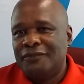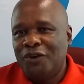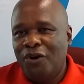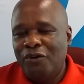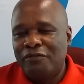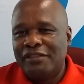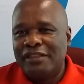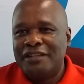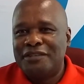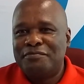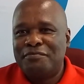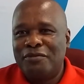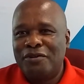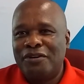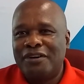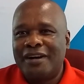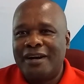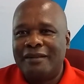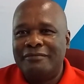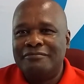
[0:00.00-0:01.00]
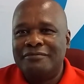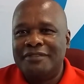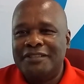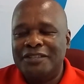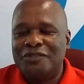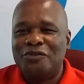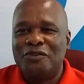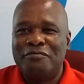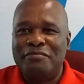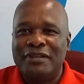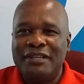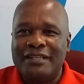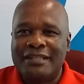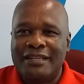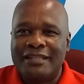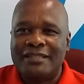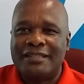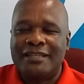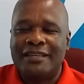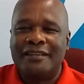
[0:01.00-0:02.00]
of this program. This will be
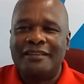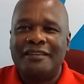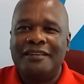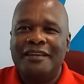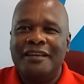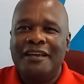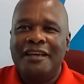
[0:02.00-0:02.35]
interesting.